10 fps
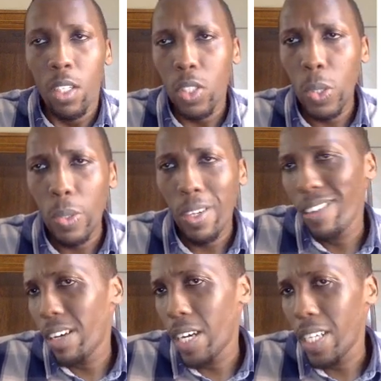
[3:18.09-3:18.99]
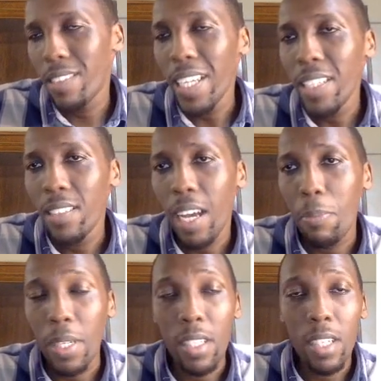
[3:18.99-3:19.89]
So as that is
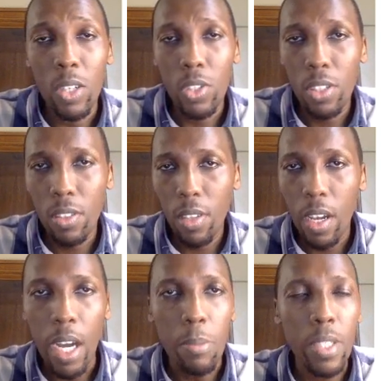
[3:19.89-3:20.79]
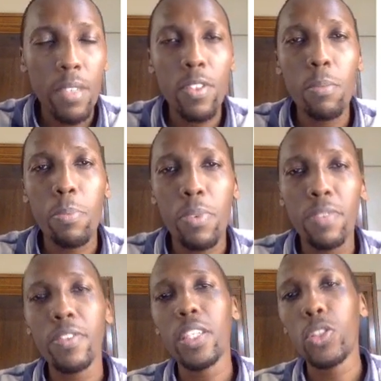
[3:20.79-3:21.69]
happening, I'll just give you a
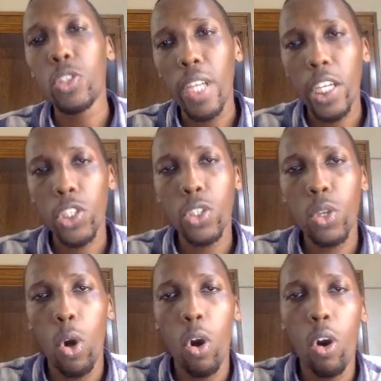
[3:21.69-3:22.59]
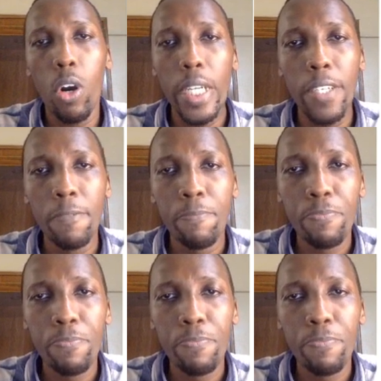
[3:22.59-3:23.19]
brief introduction on